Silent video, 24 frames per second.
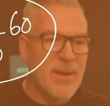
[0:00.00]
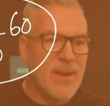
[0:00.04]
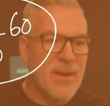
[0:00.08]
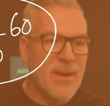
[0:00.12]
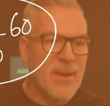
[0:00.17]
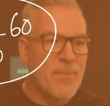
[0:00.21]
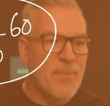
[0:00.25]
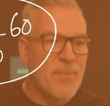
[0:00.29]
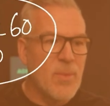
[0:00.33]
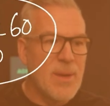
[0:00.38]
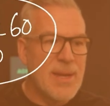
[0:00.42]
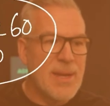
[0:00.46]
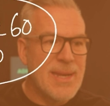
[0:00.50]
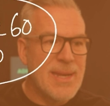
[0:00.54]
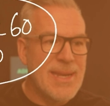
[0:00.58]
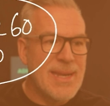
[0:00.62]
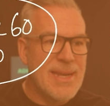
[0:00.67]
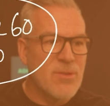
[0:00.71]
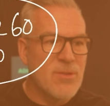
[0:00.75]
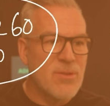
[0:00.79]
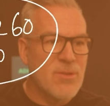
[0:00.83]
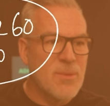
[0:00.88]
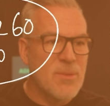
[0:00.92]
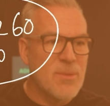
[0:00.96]
up, we're
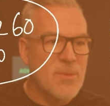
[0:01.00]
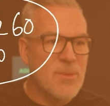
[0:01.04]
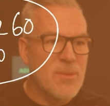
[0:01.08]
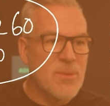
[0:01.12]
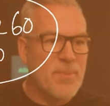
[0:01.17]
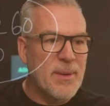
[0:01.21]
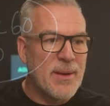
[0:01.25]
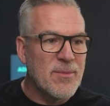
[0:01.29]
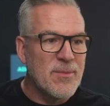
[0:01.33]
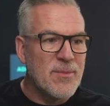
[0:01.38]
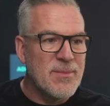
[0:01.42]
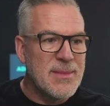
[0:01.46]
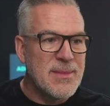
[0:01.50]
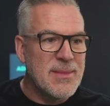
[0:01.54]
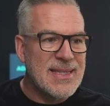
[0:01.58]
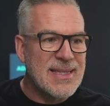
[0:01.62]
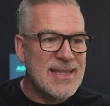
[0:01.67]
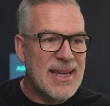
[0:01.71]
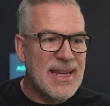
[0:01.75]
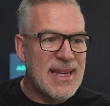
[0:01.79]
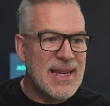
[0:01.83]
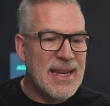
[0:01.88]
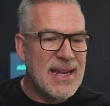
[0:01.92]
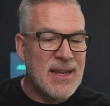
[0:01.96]
now jumping from this
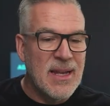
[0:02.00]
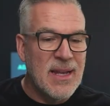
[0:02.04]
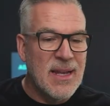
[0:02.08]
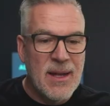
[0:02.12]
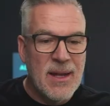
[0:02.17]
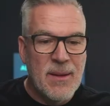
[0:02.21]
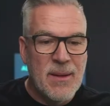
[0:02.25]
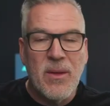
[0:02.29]
scene.